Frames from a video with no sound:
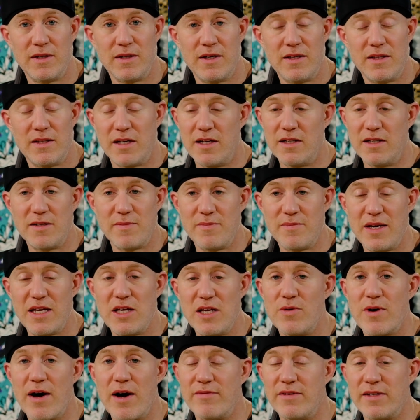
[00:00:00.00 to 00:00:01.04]
It doesn't mean
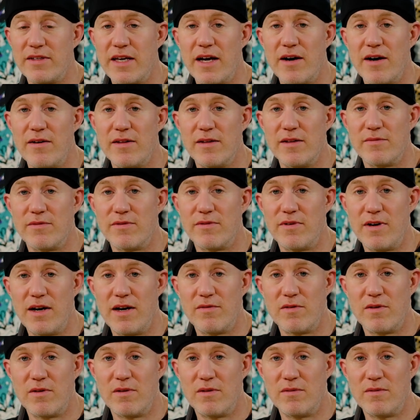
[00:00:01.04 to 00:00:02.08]
you have to carry them
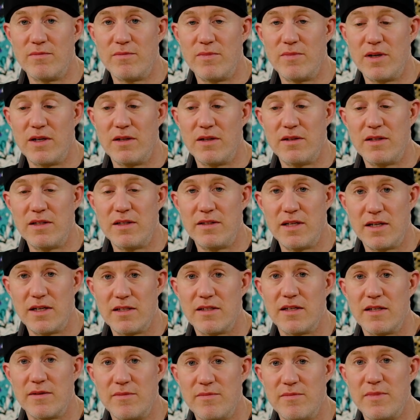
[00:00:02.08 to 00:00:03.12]
forever, but it
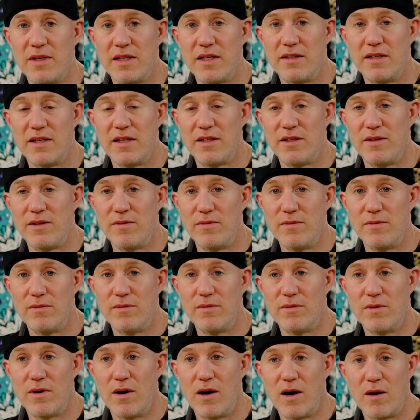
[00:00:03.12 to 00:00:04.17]
does mean that you
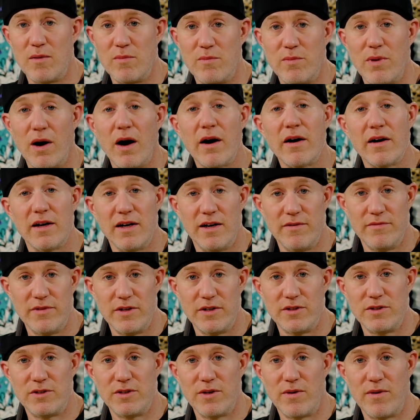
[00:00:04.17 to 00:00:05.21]
are part of
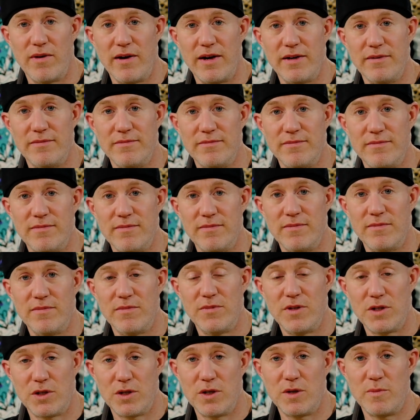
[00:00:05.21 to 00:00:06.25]
their story,
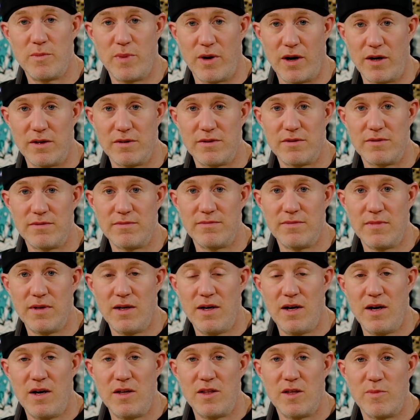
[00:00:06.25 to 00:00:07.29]
the good parts,
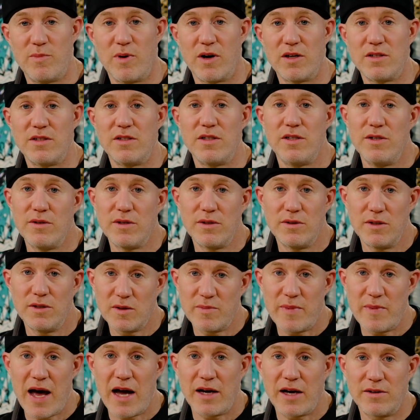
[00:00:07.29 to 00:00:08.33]
the parts that you can
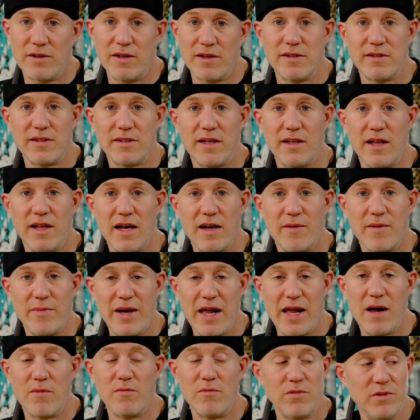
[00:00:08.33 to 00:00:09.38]
look back on and say, like,
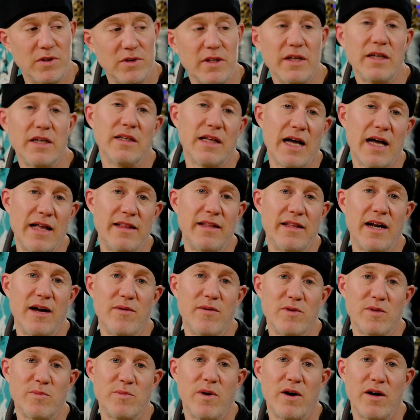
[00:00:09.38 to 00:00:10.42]
man, I'm really glad that I
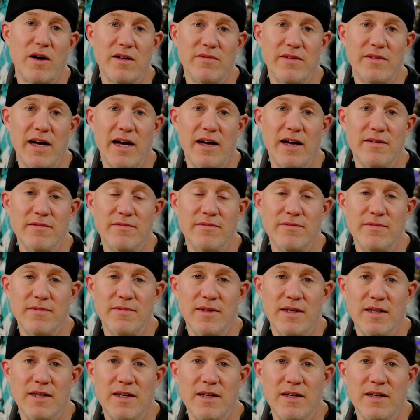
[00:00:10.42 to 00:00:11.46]
was part of that.
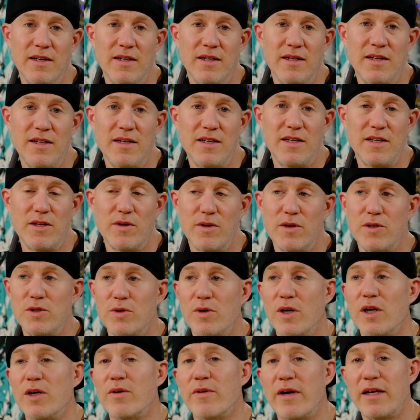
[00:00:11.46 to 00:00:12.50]
They're
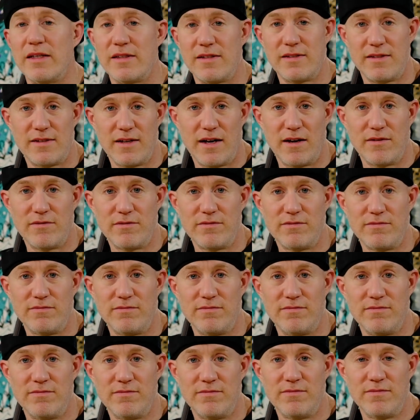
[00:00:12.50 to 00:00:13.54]
doing great stuff,
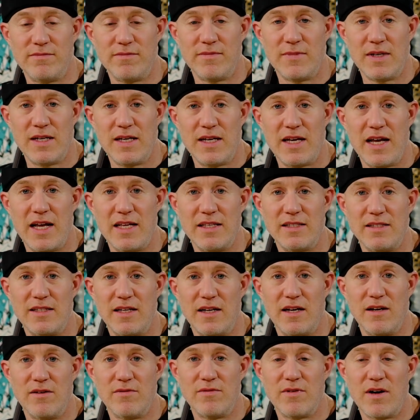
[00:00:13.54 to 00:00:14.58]

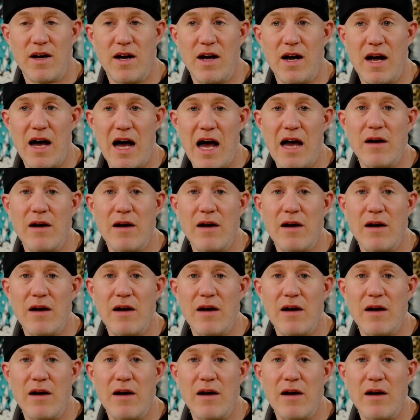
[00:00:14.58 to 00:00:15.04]
instead of I